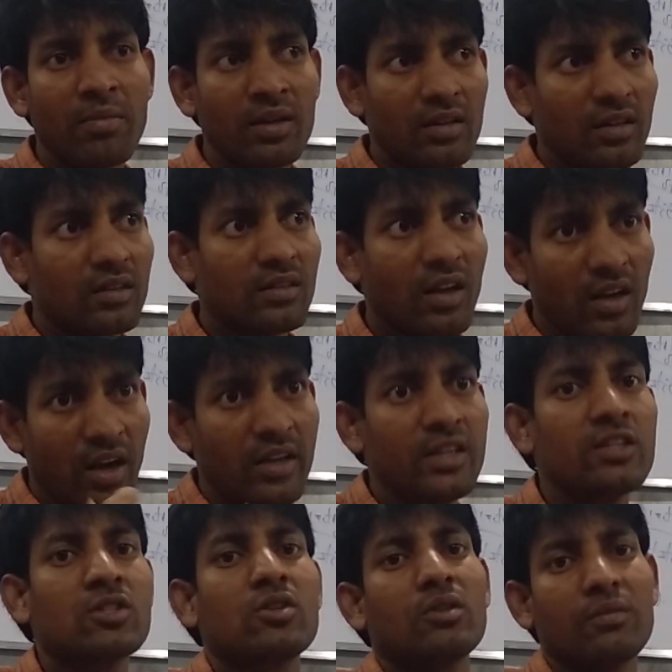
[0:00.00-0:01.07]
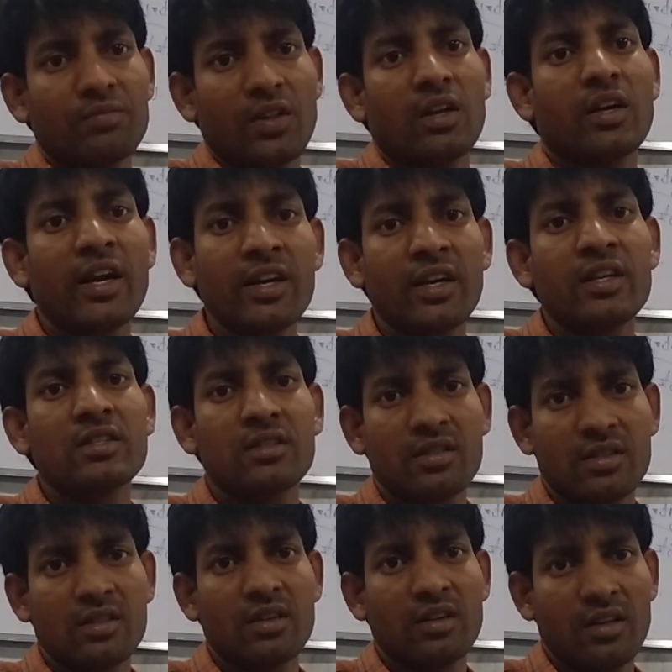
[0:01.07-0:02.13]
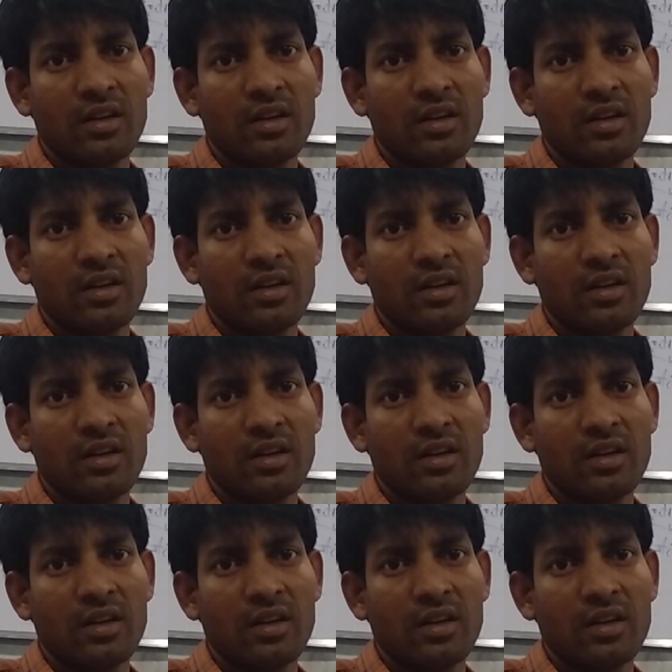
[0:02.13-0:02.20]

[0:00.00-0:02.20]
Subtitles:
but the highest countries